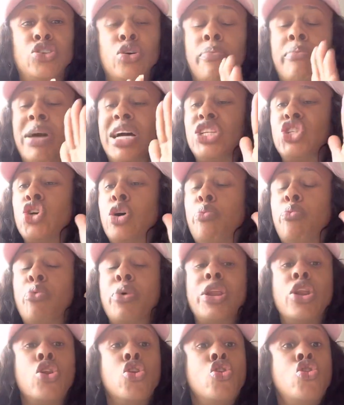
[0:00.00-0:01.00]
to match up
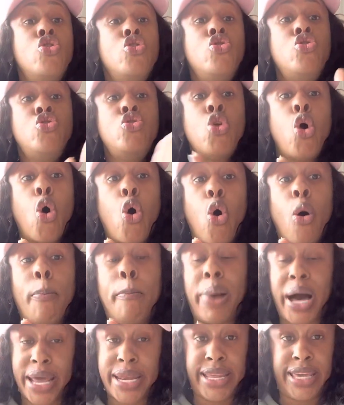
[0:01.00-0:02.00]
with
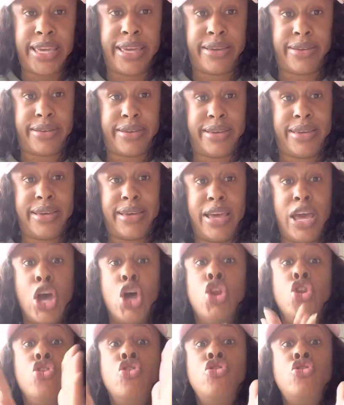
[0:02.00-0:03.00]
nobody.
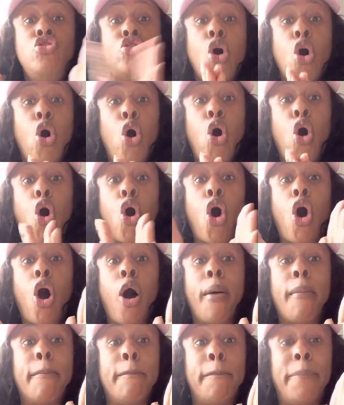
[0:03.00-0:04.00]

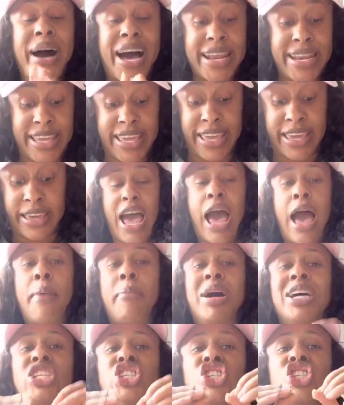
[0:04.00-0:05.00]
Nobody.
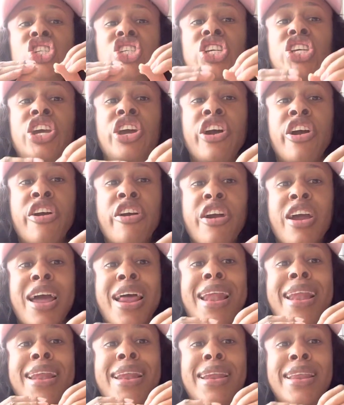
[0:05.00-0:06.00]
I'm a
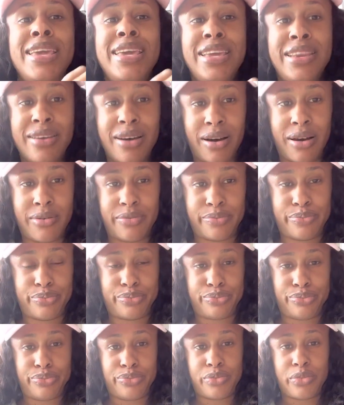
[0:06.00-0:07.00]
cheerleader
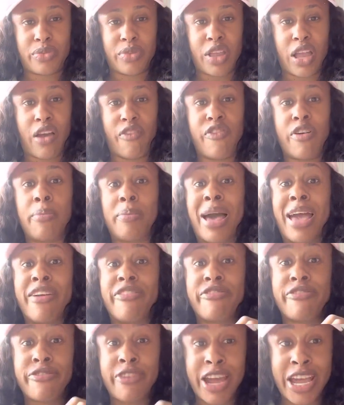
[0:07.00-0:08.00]
for my
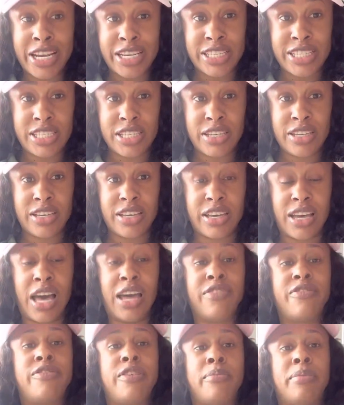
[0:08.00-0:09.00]
friends
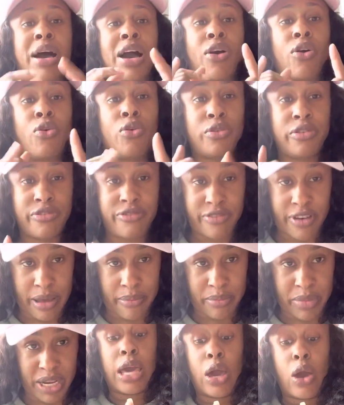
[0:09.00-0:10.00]
and for my good
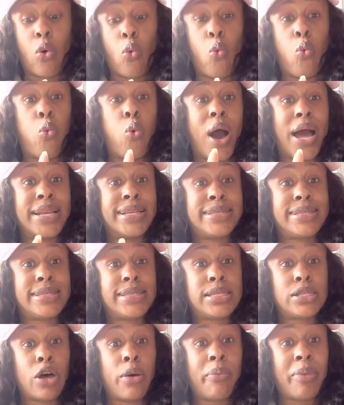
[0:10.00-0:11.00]
family. Once
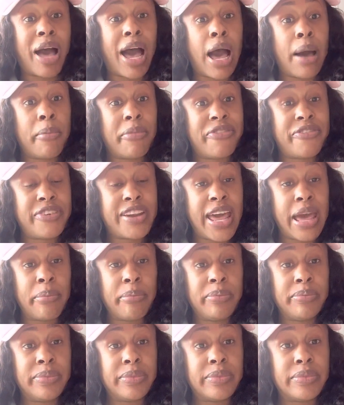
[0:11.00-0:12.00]
something happened for
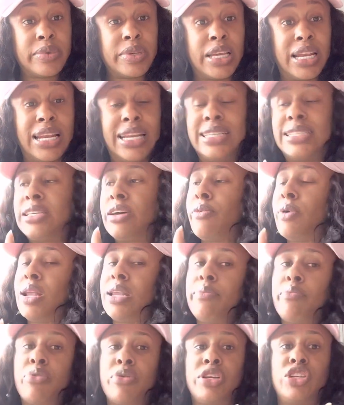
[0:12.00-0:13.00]
them,
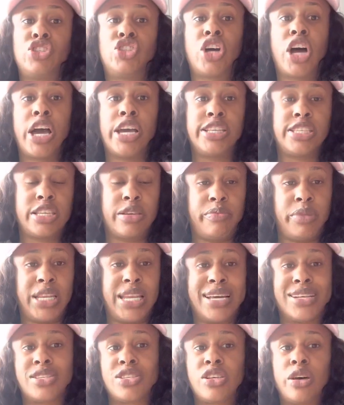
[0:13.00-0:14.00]
literally bring joy to me.
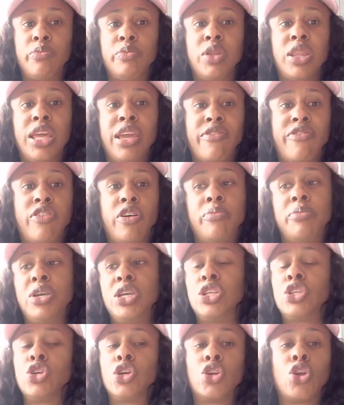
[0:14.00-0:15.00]
That's something for
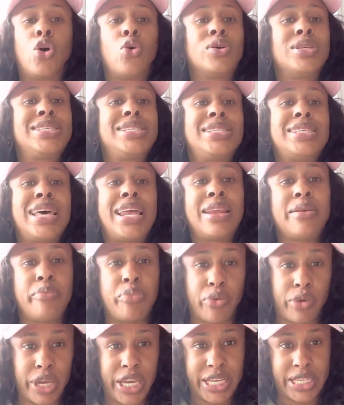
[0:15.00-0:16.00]
me to now
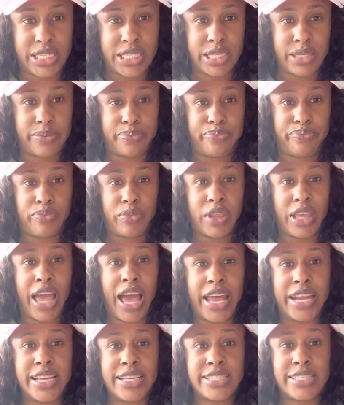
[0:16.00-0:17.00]
celebrate. You
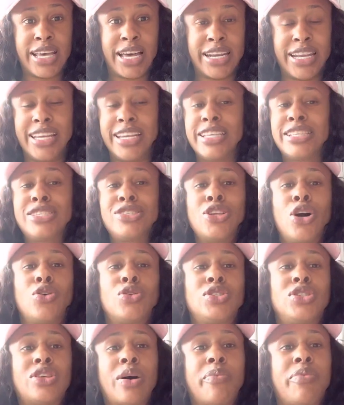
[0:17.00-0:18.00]
understand? It is
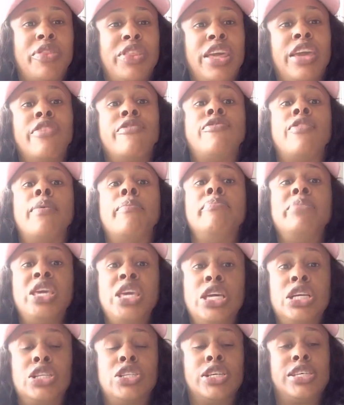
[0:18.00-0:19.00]
now something for
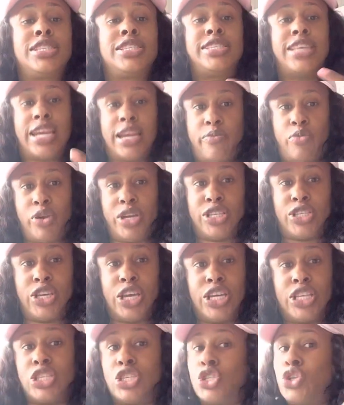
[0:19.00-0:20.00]
me to celebrate. So
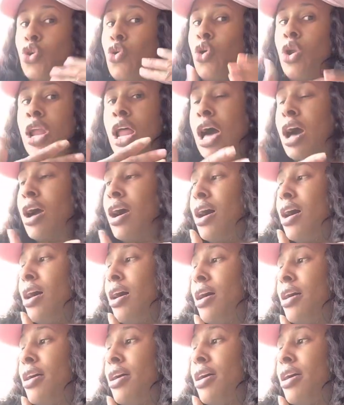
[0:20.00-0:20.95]
it's no longer